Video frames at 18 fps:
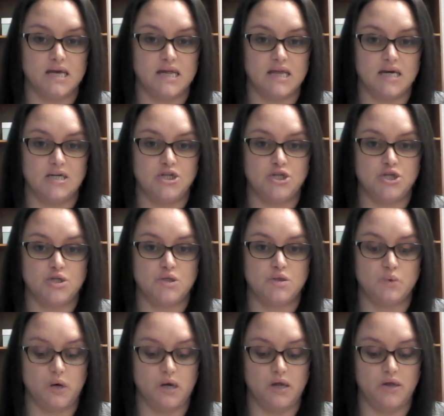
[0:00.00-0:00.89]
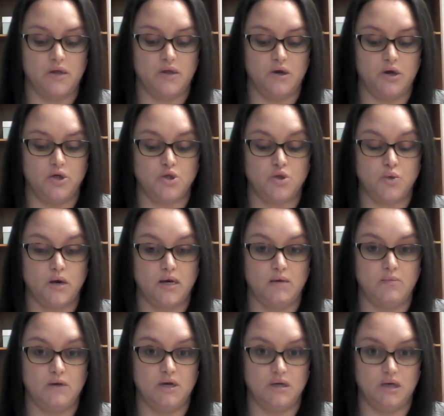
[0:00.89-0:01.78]
And that's just with a
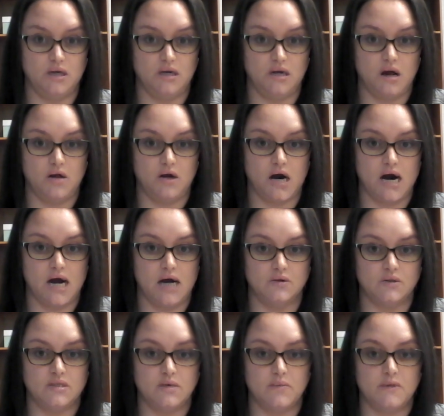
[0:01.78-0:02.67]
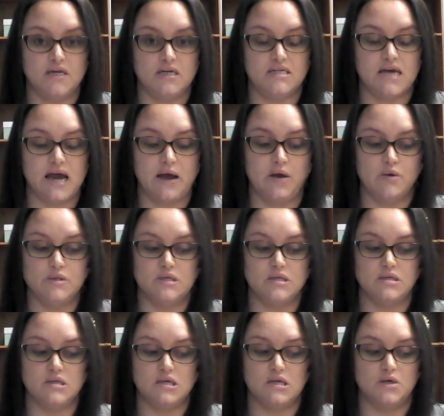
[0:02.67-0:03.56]
$20 million house. Some of these
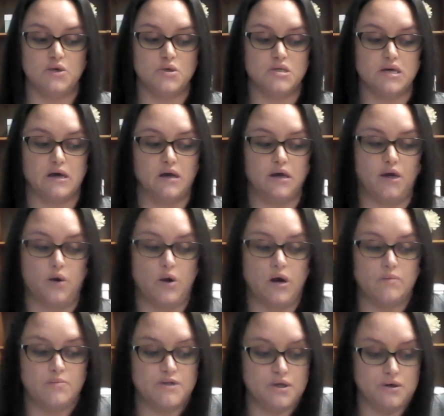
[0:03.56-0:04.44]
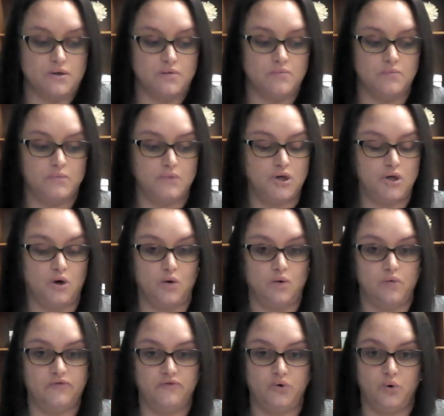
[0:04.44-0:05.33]
houses that they're selling are up to,
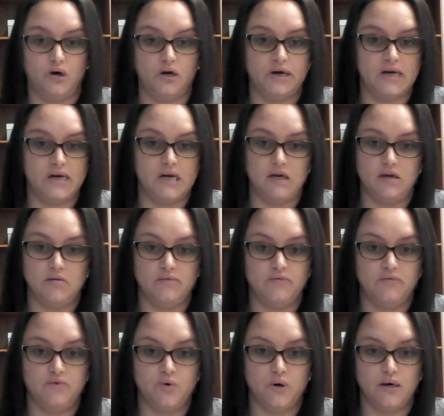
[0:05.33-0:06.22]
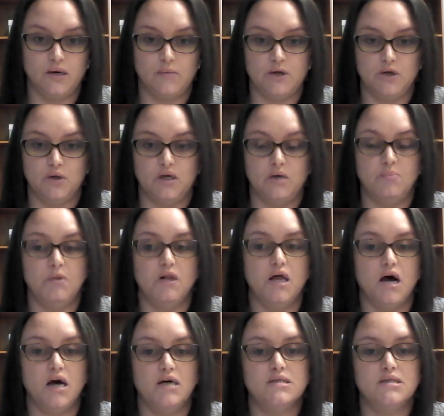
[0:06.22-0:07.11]
40 million
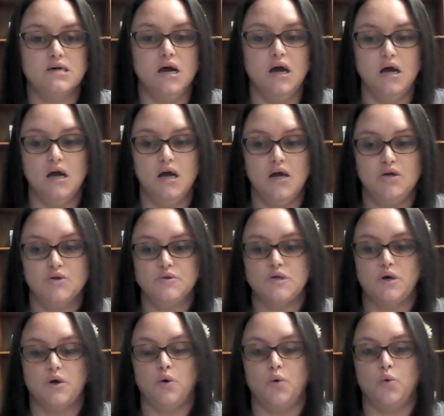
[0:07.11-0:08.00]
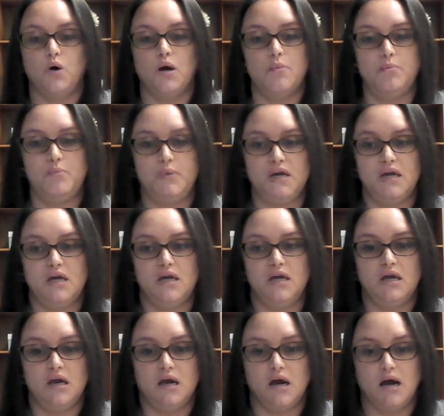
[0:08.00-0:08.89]
plus. So
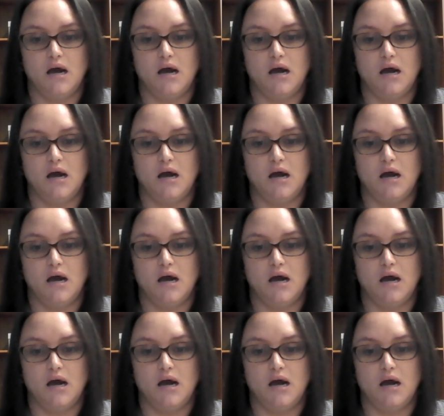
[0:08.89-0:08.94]
be